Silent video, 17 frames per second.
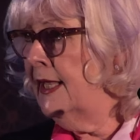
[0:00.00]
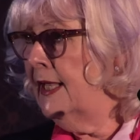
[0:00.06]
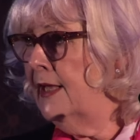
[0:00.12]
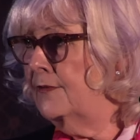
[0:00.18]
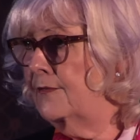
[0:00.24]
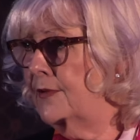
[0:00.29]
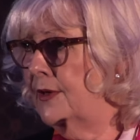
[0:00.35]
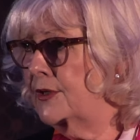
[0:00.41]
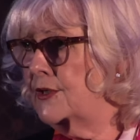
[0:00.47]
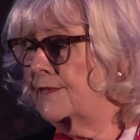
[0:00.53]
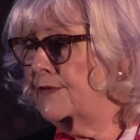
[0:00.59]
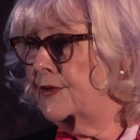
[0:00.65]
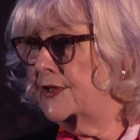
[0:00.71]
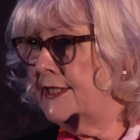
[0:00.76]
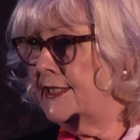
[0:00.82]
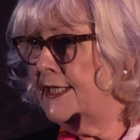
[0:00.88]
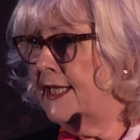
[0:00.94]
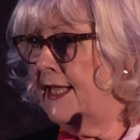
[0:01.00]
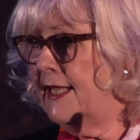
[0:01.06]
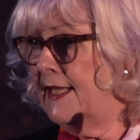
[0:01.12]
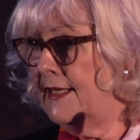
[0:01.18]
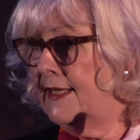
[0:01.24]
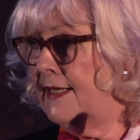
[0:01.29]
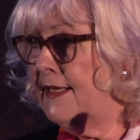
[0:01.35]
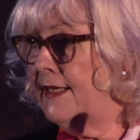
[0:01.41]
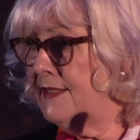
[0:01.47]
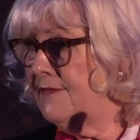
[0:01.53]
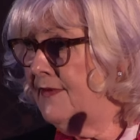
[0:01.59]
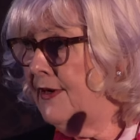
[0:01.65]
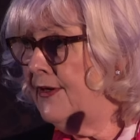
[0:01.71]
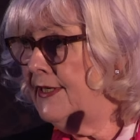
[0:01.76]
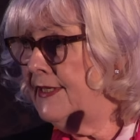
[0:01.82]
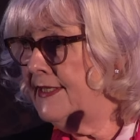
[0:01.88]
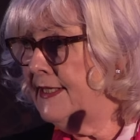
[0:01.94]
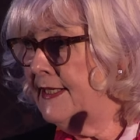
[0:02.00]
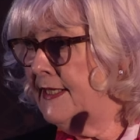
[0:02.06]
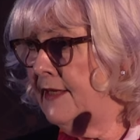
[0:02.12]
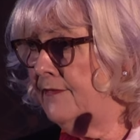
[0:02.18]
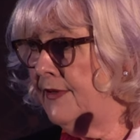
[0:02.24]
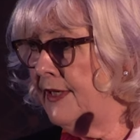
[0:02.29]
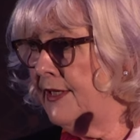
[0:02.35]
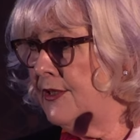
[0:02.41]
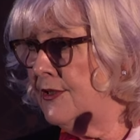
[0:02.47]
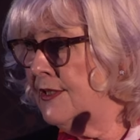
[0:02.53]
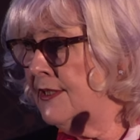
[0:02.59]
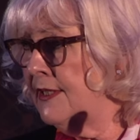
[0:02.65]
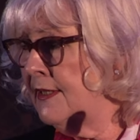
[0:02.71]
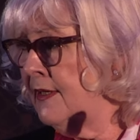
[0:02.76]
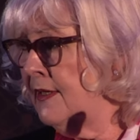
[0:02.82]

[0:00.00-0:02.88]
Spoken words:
in front of you today is very significant.